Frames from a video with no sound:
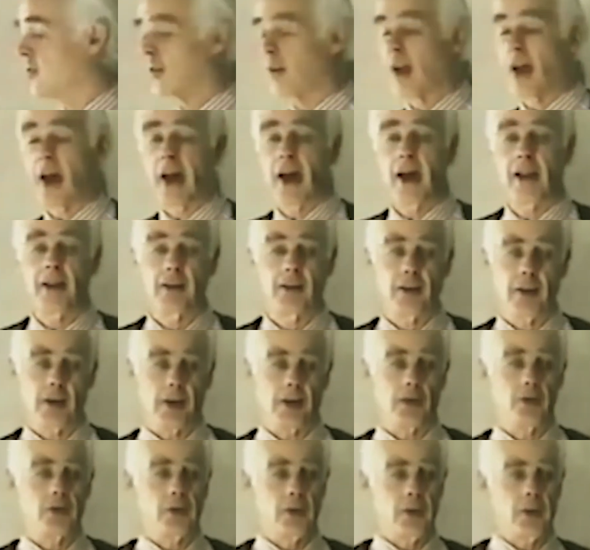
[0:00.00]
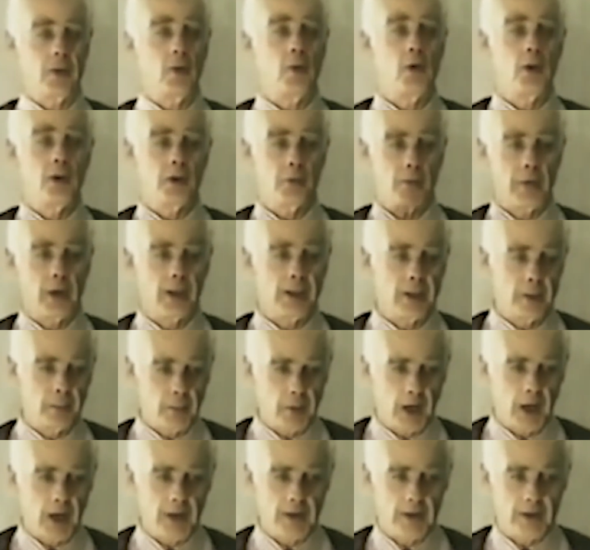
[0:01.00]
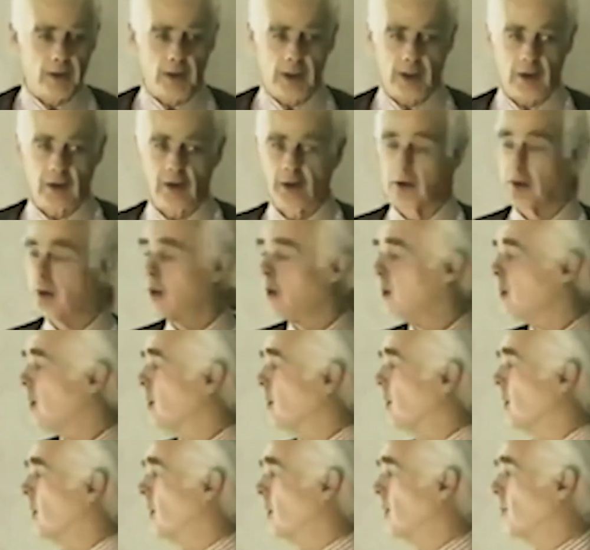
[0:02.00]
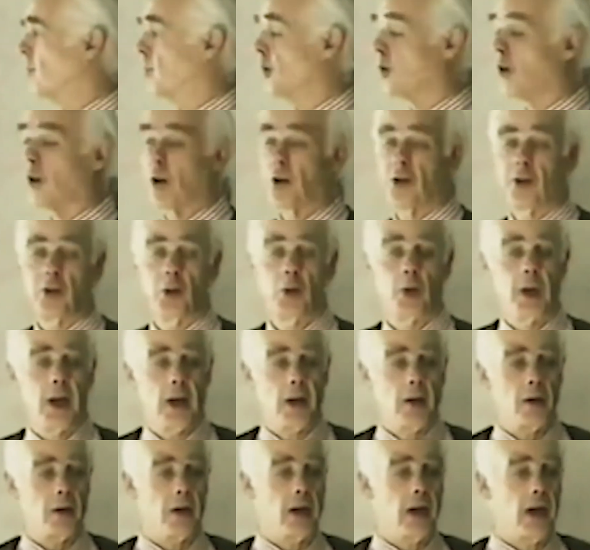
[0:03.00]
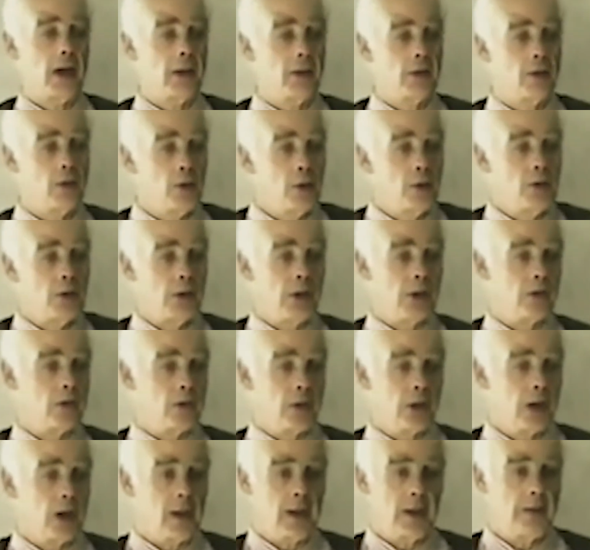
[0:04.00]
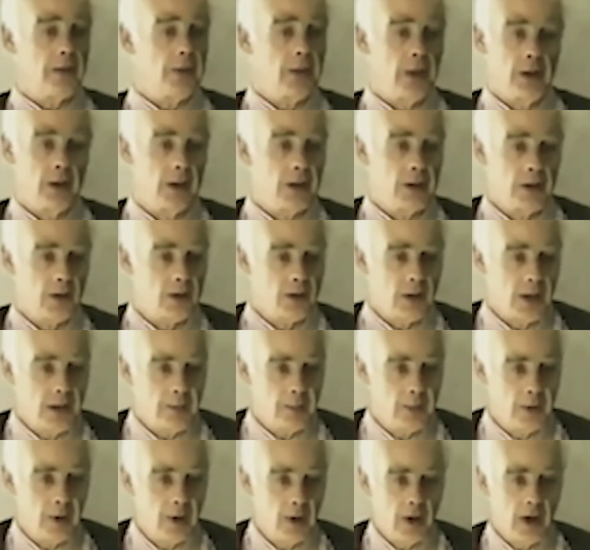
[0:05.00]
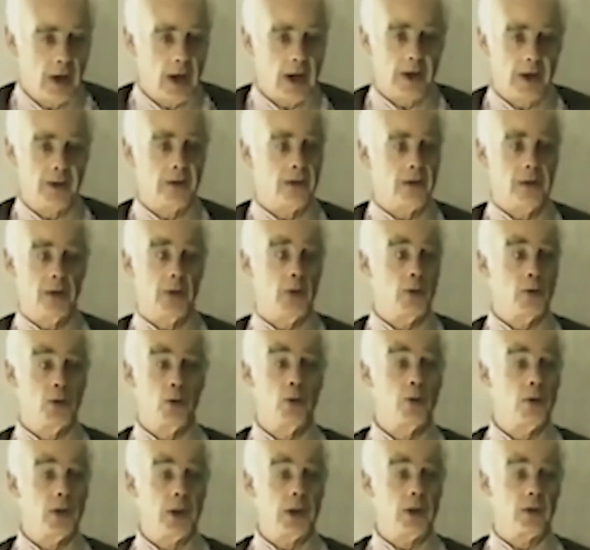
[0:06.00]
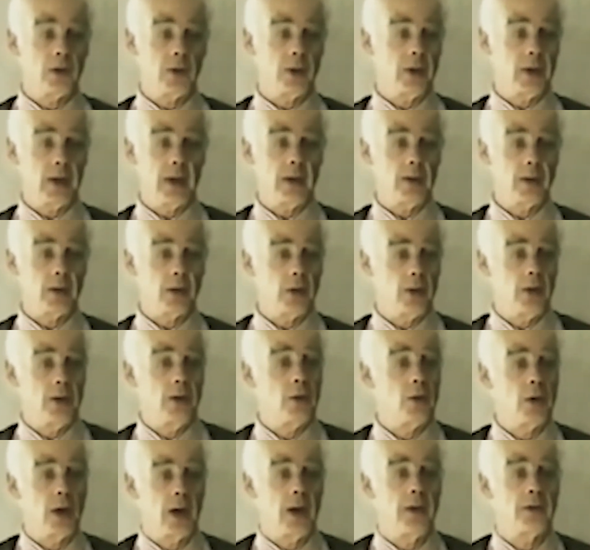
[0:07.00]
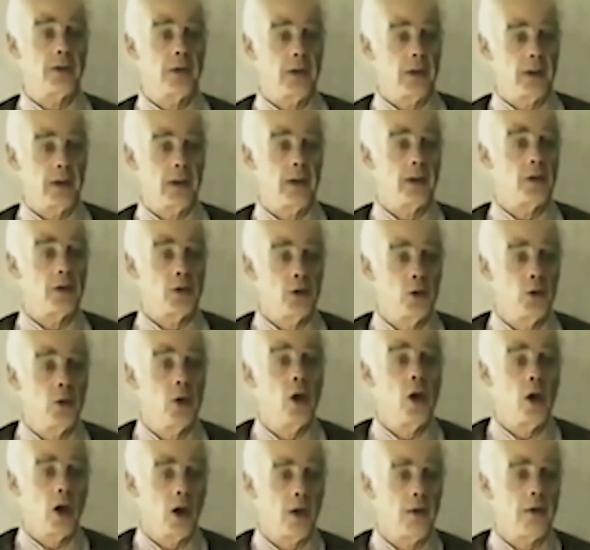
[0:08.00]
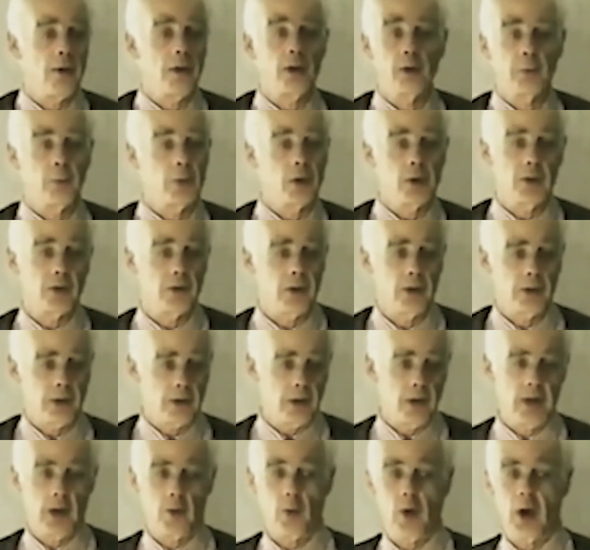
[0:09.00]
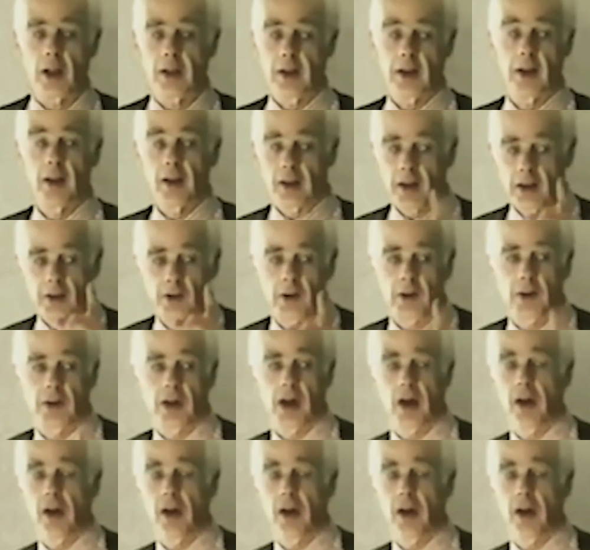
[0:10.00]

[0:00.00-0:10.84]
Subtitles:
doesn't add things, she always multiplies things, because you cannot add two things together if they're not the same. As no two things are identical, you can't say there are two of this, because there's only one. There's